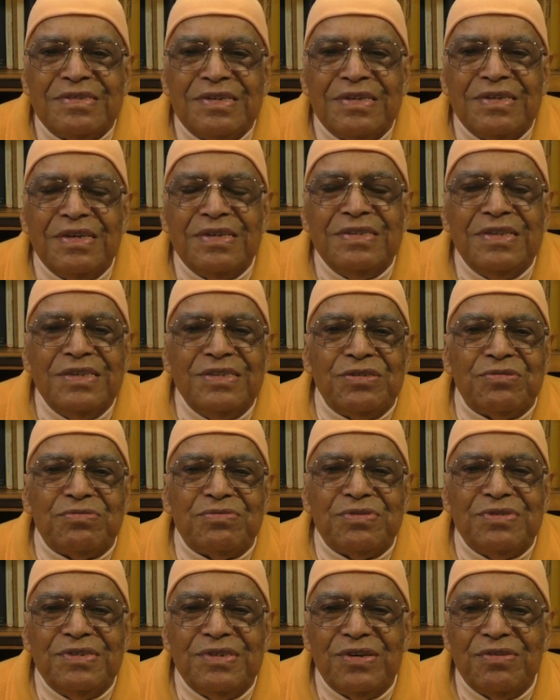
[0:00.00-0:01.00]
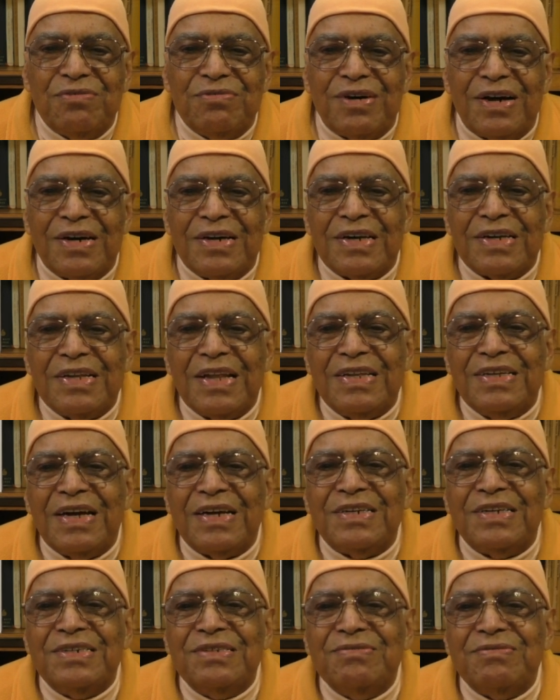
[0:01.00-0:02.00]
In this world, they are
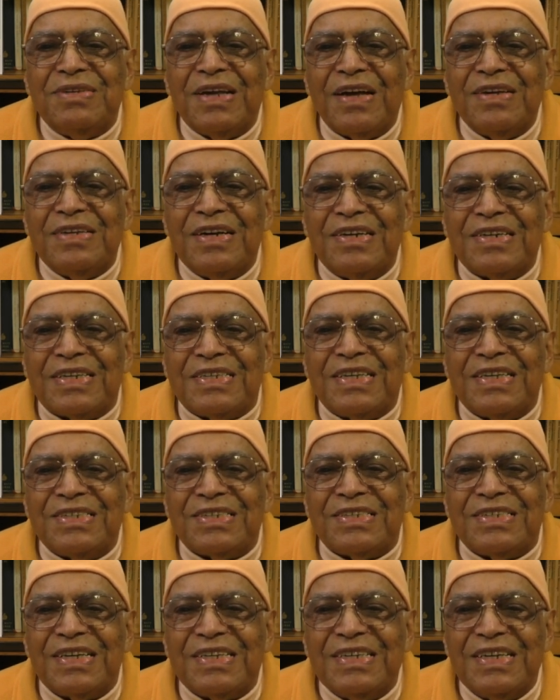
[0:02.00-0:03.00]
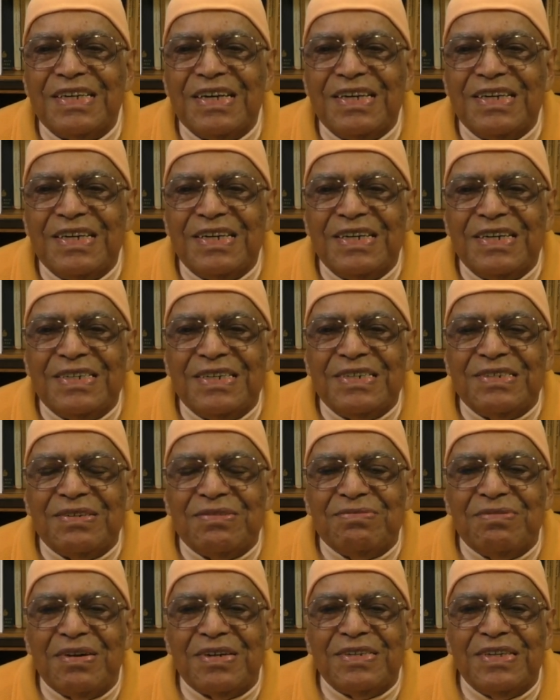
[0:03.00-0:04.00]
dream tigers,
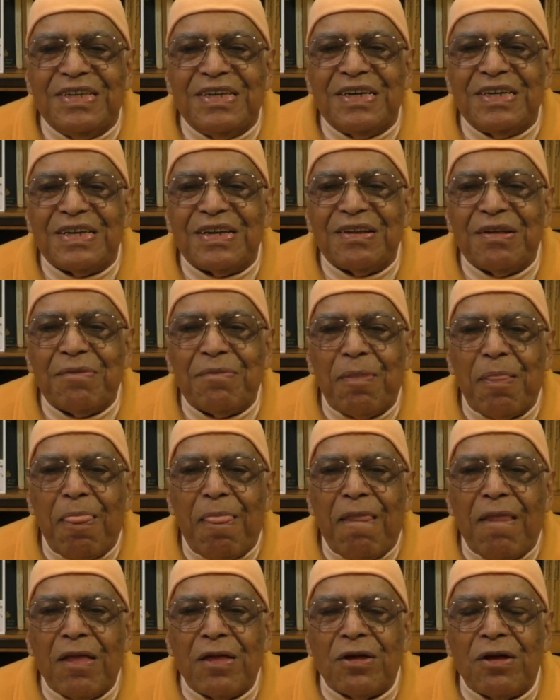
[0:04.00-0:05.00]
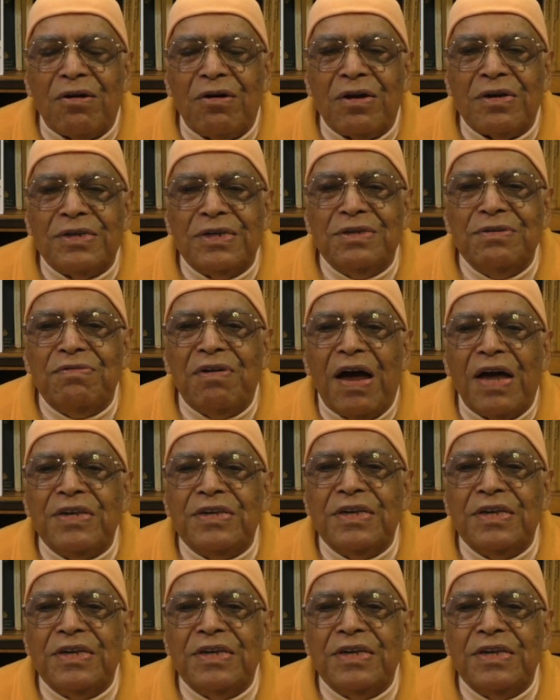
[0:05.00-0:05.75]
but they are called divine